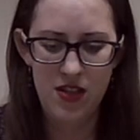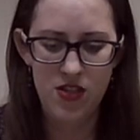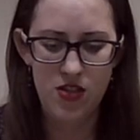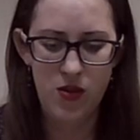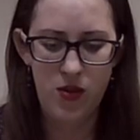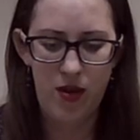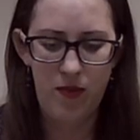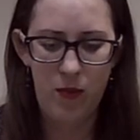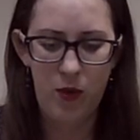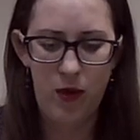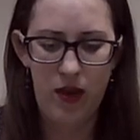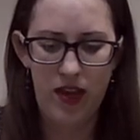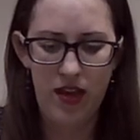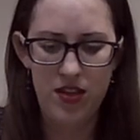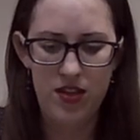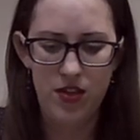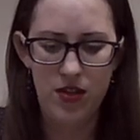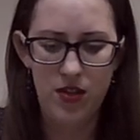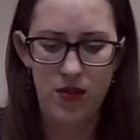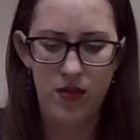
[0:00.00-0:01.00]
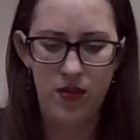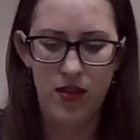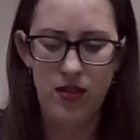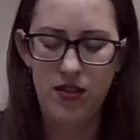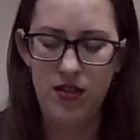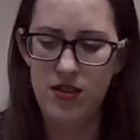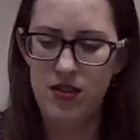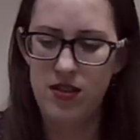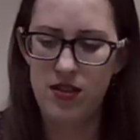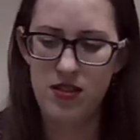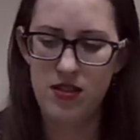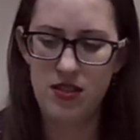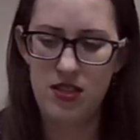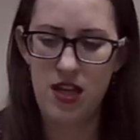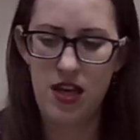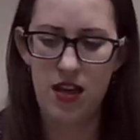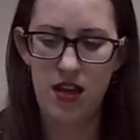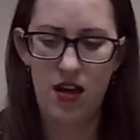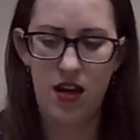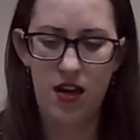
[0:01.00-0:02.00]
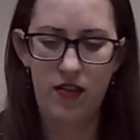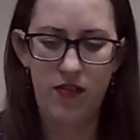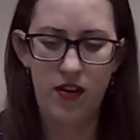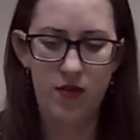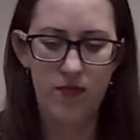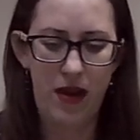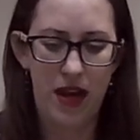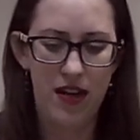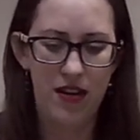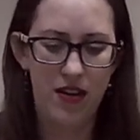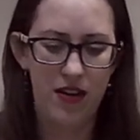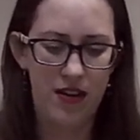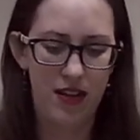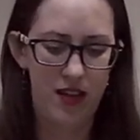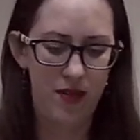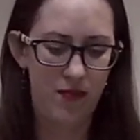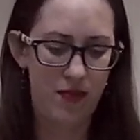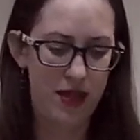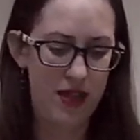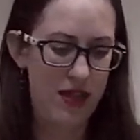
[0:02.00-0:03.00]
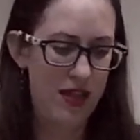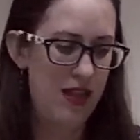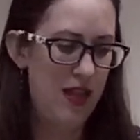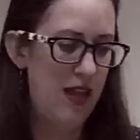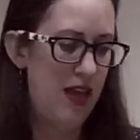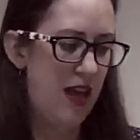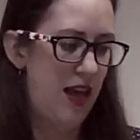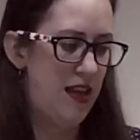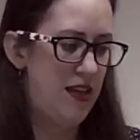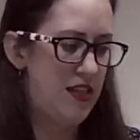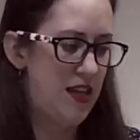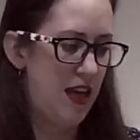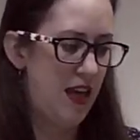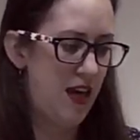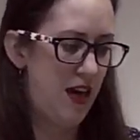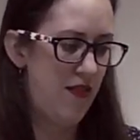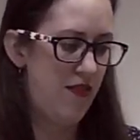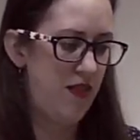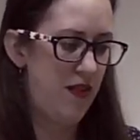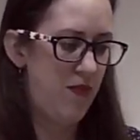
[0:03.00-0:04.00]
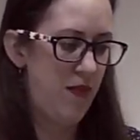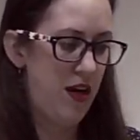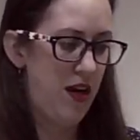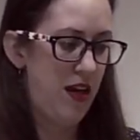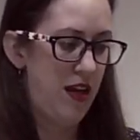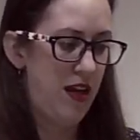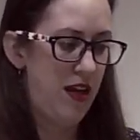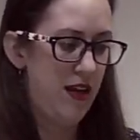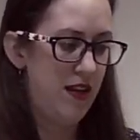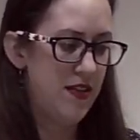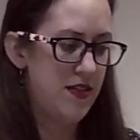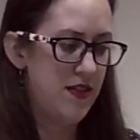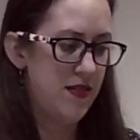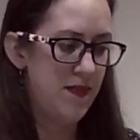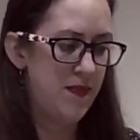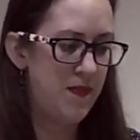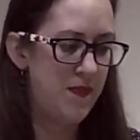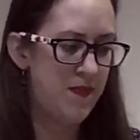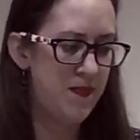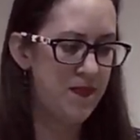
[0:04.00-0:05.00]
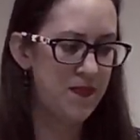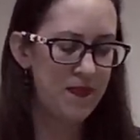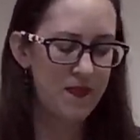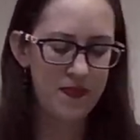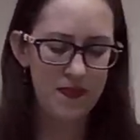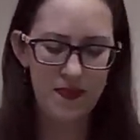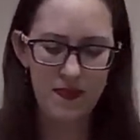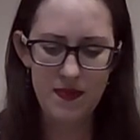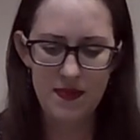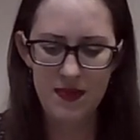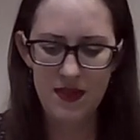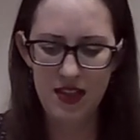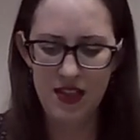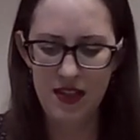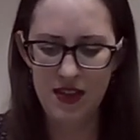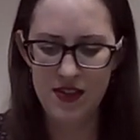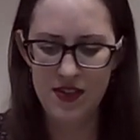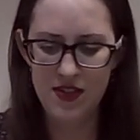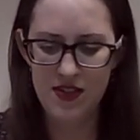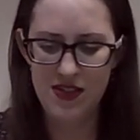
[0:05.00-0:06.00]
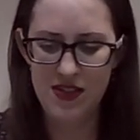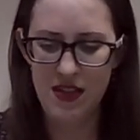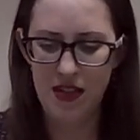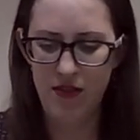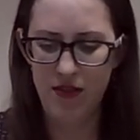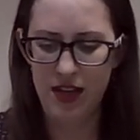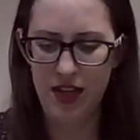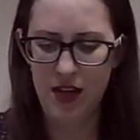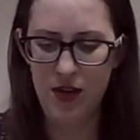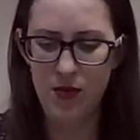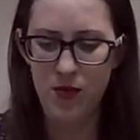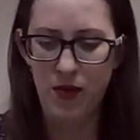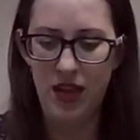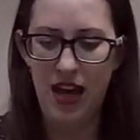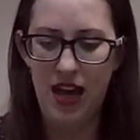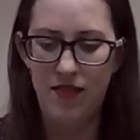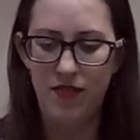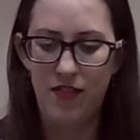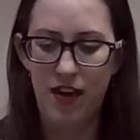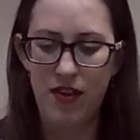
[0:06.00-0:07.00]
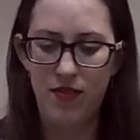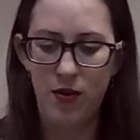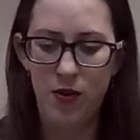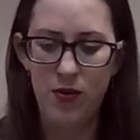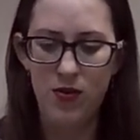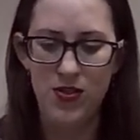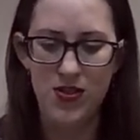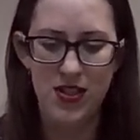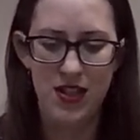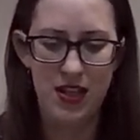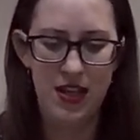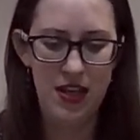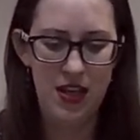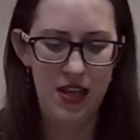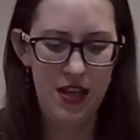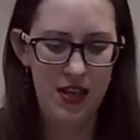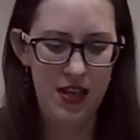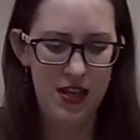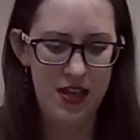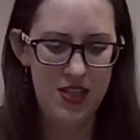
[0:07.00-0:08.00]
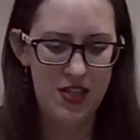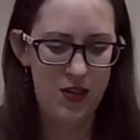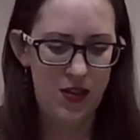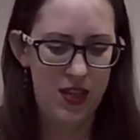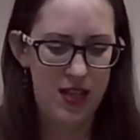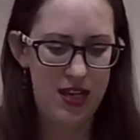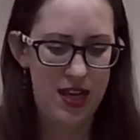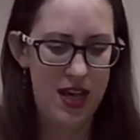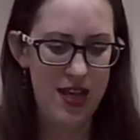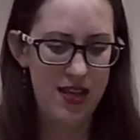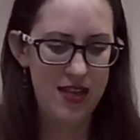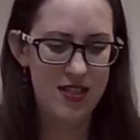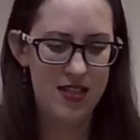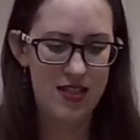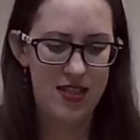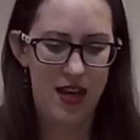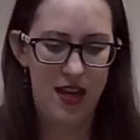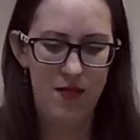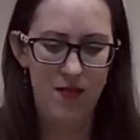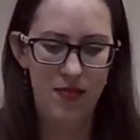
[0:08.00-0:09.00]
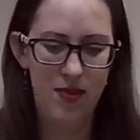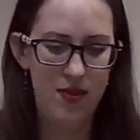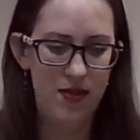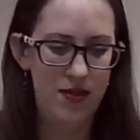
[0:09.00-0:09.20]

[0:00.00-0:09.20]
So I'm going to take off our binder clip and take off the markings. So there we go, we have 5 holes. So the next step